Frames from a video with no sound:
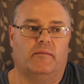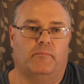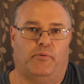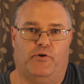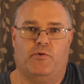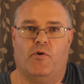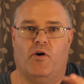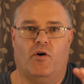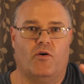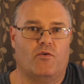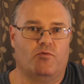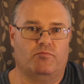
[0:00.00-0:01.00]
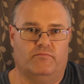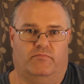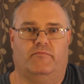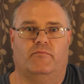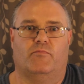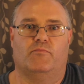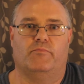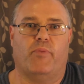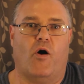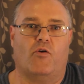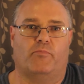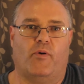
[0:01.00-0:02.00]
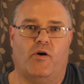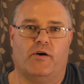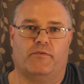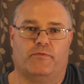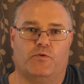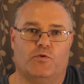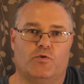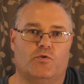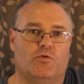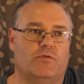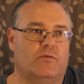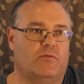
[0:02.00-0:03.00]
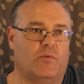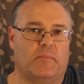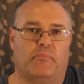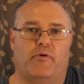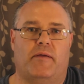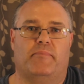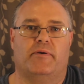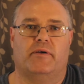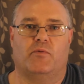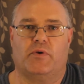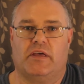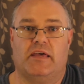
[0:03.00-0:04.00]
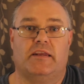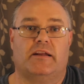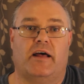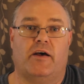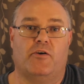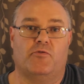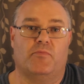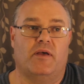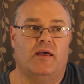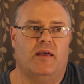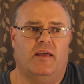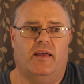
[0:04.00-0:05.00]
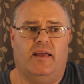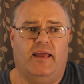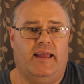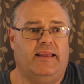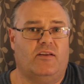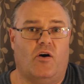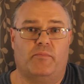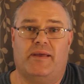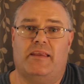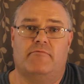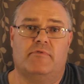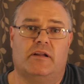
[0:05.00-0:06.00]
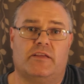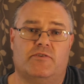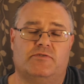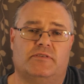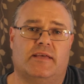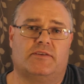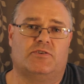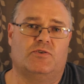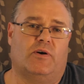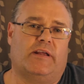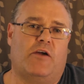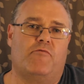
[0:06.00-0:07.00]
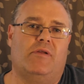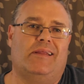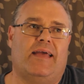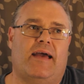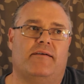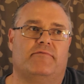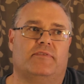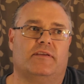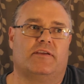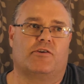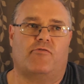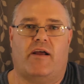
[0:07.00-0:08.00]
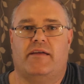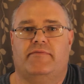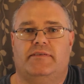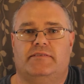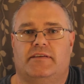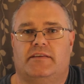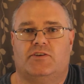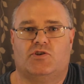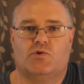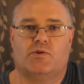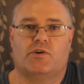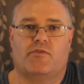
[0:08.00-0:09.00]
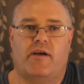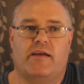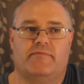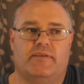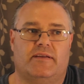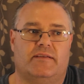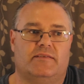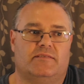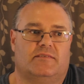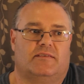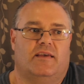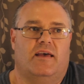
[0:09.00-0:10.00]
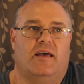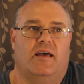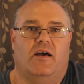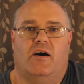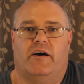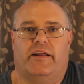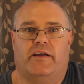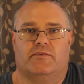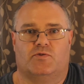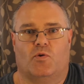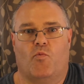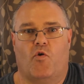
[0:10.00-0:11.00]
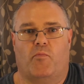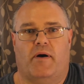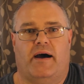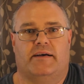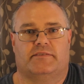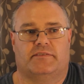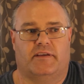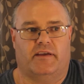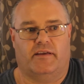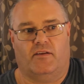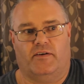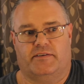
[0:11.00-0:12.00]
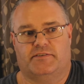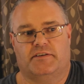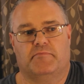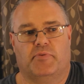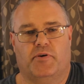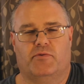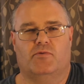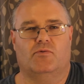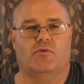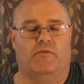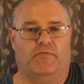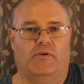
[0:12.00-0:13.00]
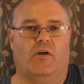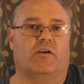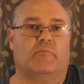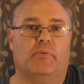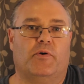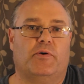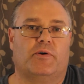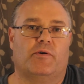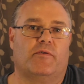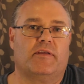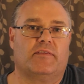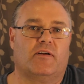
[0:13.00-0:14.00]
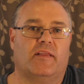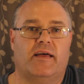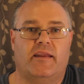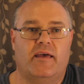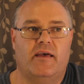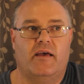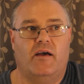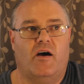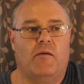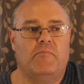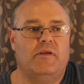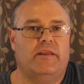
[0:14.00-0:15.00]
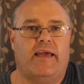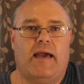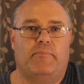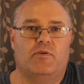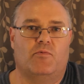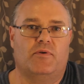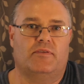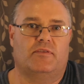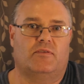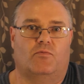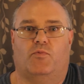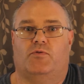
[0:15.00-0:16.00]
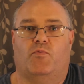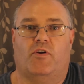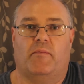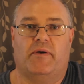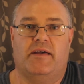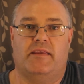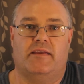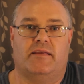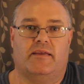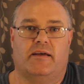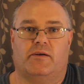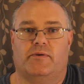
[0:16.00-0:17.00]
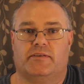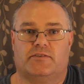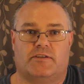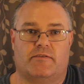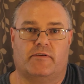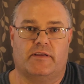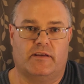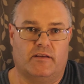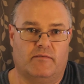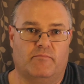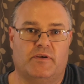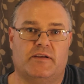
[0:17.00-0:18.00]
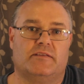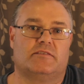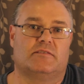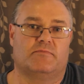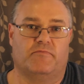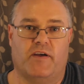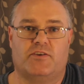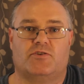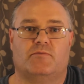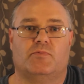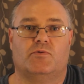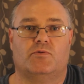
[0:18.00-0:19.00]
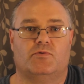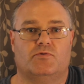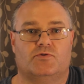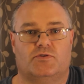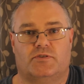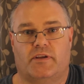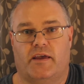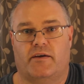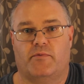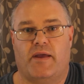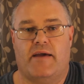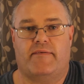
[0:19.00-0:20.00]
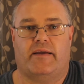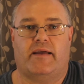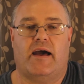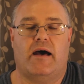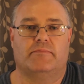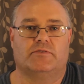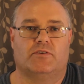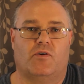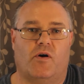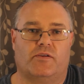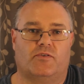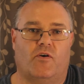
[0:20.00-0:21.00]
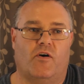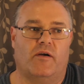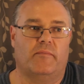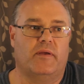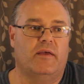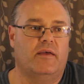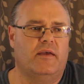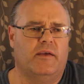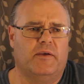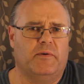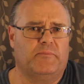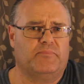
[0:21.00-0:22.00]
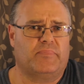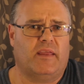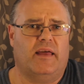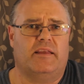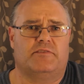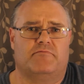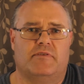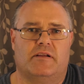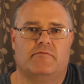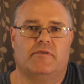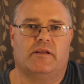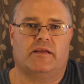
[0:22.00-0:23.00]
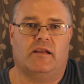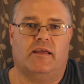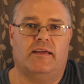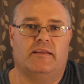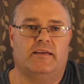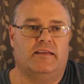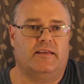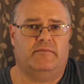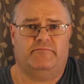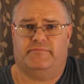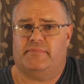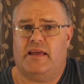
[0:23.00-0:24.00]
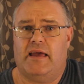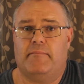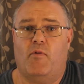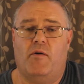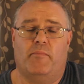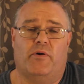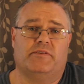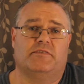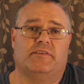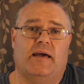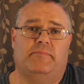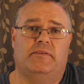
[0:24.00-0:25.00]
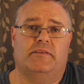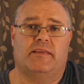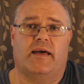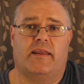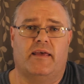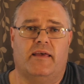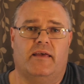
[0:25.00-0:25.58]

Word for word: pretty well bulk buy the food, we prep it, we eat at home. And I'm getting really used to that too. I don't really have the cravings, any sugar cravings. I don't sort of walk past, you know, like see, oh, I feel like a burger or anything like that. I'm really happy with, with what I'm eating, you know. It's generally meats, vegetables, you know, we have our carbs at night time. And it's really, really clean eating. And my body's adapting to that.